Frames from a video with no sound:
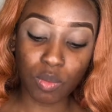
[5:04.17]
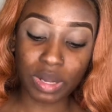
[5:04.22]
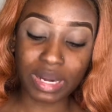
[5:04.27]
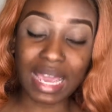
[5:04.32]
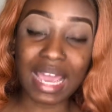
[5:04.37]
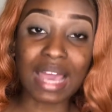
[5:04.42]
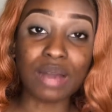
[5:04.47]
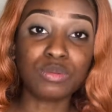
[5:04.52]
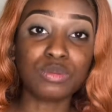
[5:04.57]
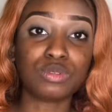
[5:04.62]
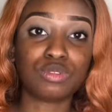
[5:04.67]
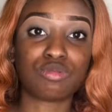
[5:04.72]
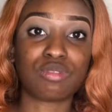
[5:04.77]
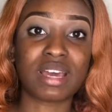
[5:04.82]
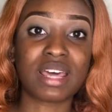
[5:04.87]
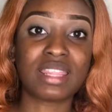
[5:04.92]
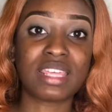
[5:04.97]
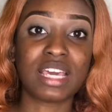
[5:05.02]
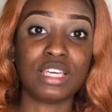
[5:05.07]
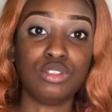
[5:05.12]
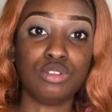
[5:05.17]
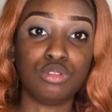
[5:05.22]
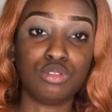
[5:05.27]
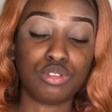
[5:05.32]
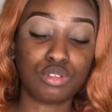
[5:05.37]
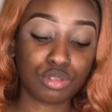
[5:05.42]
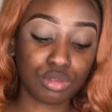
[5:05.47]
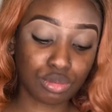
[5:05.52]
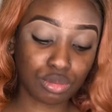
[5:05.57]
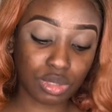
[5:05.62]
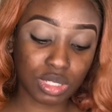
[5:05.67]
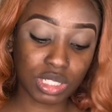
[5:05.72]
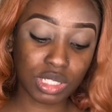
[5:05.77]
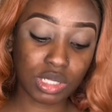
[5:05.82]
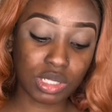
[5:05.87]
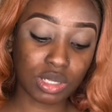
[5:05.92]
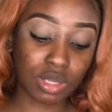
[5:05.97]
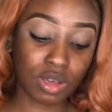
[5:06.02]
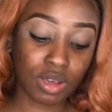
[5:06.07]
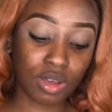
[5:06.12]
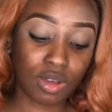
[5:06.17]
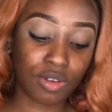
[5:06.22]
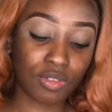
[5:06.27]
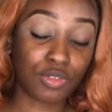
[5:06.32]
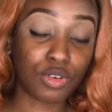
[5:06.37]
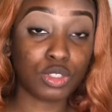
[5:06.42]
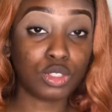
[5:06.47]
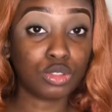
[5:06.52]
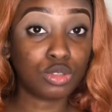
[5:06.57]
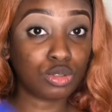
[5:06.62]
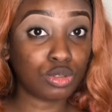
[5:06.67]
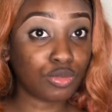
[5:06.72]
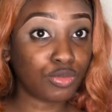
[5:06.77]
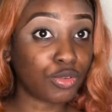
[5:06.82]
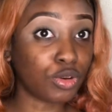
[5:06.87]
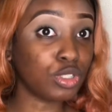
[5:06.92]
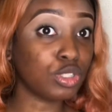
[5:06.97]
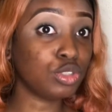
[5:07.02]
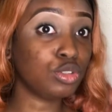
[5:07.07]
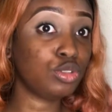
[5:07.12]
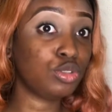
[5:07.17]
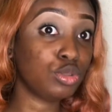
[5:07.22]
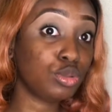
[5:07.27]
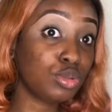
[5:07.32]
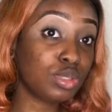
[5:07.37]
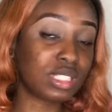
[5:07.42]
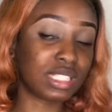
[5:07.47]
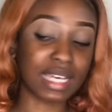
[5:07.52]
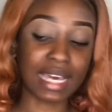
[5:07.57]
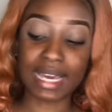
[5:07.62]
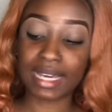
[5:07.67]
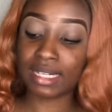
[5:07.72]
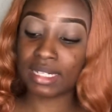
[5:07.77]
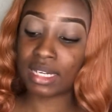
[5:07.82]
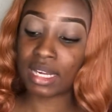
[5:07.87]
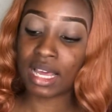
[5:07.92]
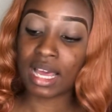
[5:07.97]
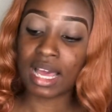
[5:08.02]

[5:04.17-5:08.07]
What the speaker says: what I would rather you do is, for the do side,